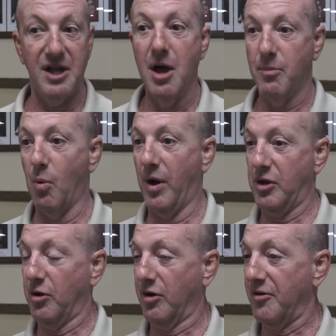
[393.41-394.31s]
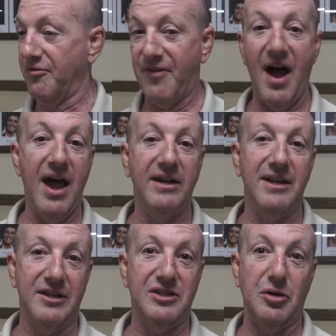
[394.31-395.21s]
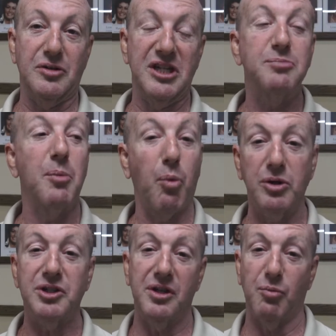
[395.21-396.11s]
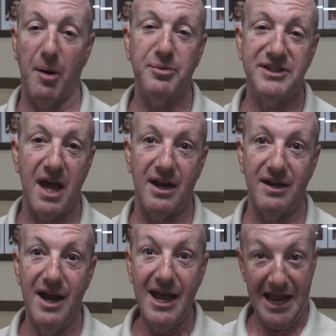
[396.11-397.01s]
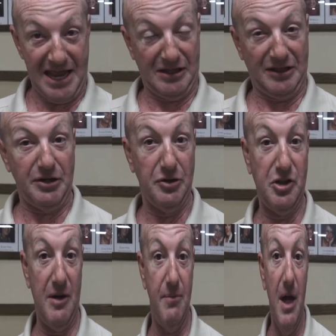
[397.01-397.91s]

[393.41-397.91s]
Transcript: But what you're going to find is they're disproportionately represented in leadership.